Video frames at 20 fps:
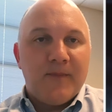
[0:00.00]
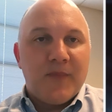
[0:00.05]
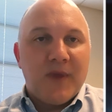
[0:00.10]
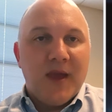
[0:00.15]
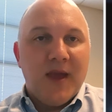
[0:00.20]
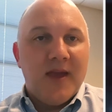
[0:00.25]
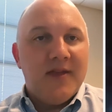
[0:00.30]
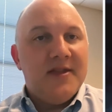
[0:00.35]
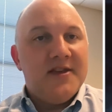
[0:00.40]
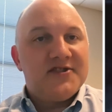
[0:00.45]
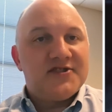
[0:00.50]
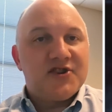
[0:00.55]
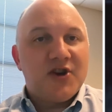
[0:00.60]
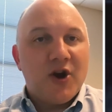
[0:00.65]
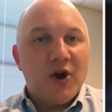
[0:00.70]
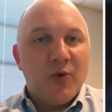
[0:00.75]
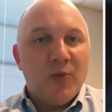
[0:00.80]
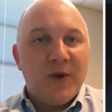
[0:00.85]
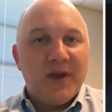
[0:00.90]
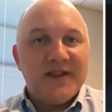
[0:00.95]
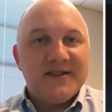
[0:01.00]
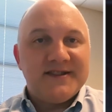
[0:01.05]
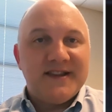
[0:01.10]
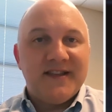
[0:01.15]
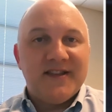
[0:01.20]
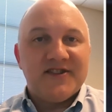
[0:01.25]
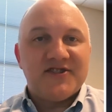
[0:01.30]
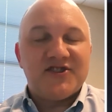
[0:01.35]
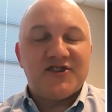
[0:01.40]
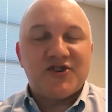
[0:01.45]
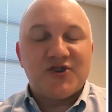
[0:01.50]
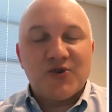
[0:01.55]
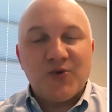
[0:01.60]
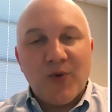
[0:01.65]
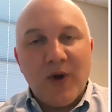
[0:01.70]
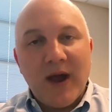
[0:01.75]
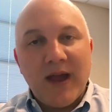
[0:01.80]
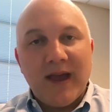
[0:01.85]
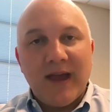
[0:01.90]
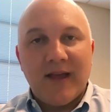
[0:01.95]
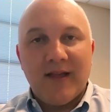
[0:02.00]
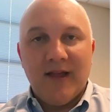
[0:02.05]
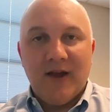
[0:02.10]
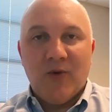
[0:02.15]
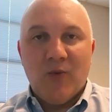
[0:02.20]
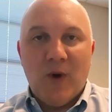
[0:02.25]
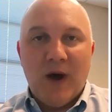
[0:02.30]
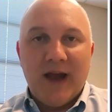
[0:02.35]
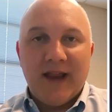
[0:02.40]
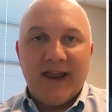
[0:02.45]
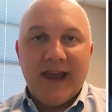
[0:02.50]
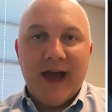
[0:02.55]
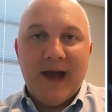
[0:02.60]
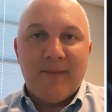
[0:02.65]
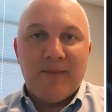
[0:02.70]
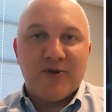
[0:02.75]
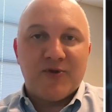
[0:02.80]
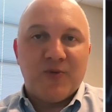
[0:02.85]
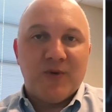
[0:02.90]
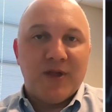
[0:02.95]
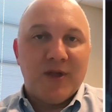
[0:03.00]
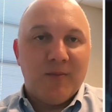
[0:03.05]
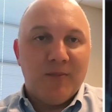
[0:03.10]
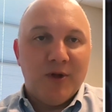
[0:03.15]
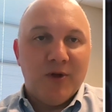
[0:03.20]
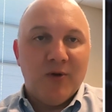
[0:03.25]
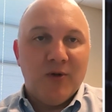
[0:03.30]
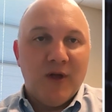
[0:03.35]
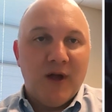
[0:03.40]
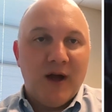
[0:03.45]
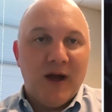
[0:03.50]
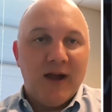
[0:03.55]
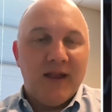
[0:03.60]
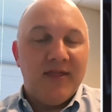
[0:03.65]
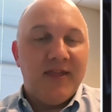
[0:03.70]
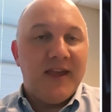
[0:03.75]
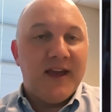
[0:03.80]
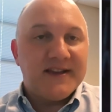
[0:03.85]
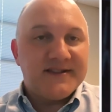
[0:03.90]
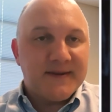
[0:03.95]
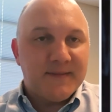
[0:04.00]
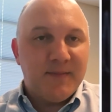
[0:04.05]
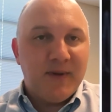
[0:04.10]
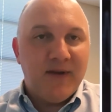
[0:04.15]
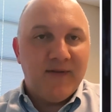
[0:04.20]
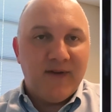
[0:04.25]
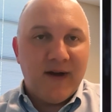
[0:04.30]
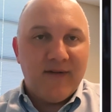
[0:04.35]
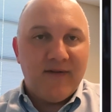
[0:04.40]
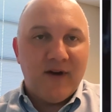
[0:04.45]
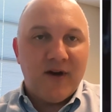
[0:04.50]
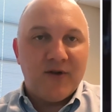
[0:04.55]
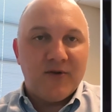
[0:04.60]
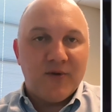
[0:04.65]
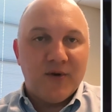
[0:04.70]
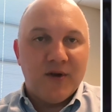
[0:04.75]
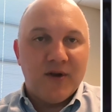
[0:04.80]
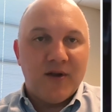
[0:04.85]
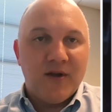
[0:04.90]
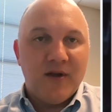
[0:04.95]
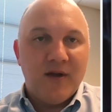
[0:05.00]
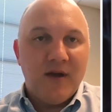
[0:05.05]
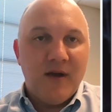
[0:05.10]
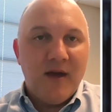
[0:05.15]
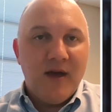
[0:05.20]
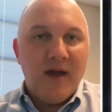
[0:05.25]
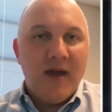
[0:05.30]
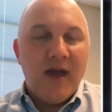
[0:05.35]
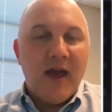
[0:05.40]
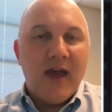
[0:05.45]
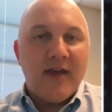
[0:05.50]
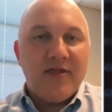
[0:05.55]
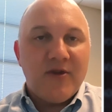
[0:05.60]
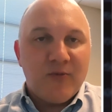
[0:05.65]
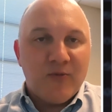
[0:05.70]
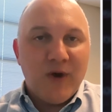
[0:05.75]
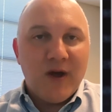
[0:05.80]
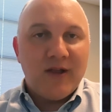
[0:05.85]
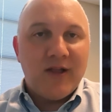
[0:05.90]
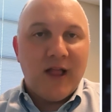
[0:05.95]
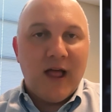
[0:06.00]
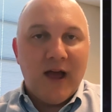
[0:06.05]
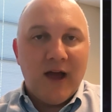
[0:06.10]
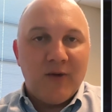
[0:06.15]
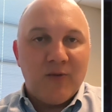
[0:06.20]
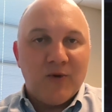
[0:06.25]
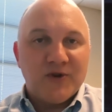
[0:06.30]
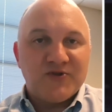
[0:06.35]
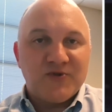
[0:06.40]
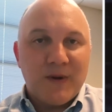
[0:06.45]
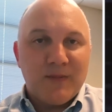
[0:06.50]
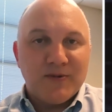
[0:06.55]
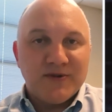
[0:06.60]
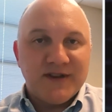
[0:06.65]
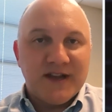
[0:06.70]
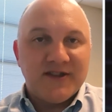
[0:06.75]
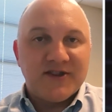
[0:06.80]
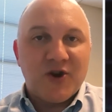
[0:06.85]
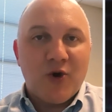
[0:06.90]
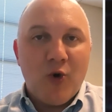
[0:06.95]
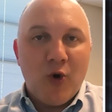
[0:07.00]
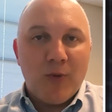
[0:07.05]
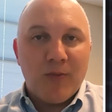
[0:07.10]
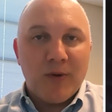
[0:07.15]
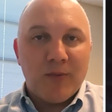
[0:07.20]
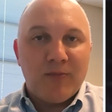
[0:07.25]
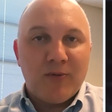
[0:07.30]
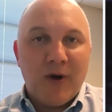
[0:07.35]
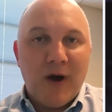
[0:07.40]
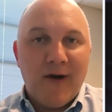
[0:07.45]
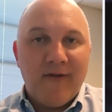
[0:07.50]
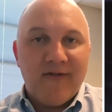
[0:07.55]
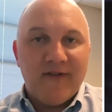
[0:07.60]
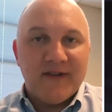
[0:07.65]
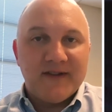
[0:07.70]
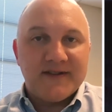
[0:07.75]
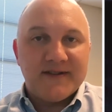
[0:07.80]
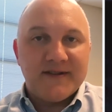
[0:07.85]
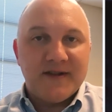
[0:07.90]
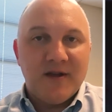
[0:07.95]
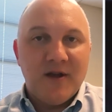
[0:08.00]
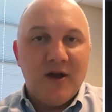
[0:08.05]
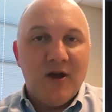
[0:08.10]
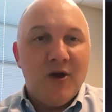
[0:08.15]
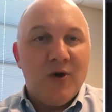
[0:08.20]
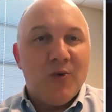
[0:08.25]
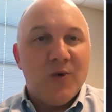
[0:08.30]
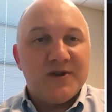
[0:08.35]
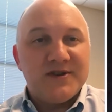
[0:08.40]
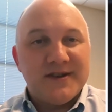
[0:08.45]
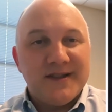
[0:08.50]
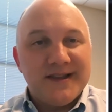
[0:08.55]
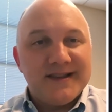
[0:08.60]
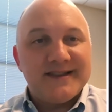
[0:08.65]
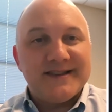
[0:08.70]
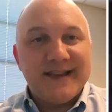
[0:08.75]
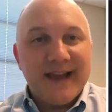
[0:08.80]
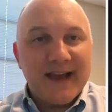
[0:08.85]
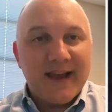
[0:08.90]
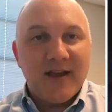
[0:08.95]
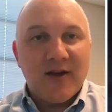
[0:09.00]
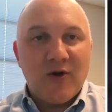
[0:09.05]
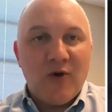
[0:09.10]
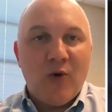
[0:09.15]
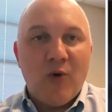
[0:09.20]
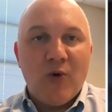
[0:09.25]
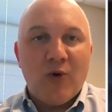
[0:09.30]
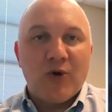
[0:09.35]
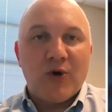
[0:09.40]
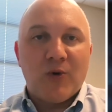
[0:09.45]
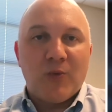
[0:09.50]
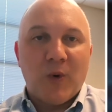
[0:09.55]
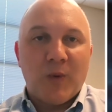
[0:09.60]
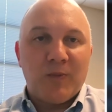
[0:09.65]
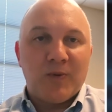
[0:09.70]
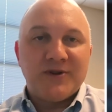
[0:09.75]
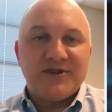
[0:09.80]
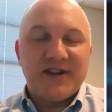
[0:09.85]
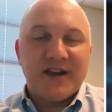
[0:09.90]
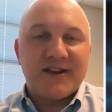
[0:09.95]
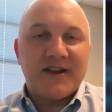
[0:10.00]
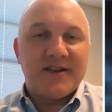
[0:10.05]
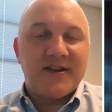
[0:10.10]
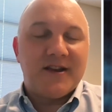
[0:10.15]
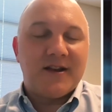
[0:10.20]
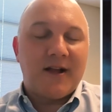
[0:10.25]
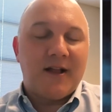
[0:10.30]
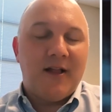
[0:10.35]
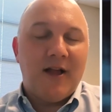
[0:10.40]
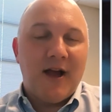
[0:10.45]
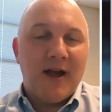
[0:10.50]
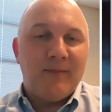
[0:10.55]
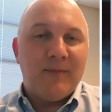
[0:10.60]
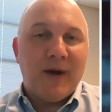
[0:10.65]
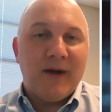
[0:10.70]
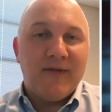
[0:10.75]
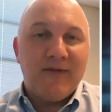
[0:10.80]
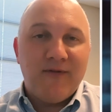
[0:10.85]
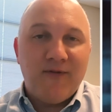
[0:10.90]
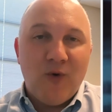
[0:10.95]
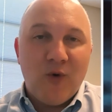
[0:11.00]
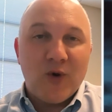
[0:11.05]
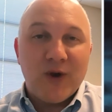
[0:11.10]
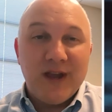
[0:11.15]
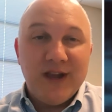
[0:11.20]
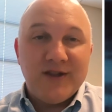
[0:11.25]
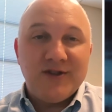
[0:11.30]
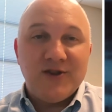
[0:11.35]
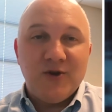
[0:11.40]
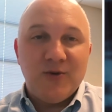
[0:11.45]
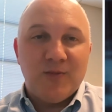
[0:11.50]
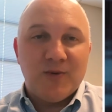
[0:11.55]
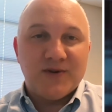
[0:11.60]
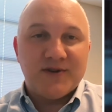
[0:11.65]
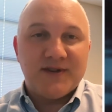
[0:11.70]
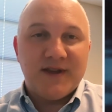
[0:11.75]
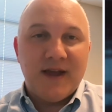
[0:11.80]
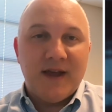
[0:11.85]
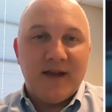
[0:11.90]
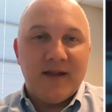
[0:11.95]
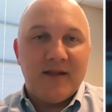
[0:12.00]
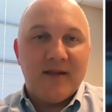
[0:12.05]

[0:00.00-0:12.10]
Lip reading: In this chart, we can see the strikingly wide gap between the blue line, the S&P 500, and the red line, which represents corporate profits, which in the second quarter were projected to decline by 42%.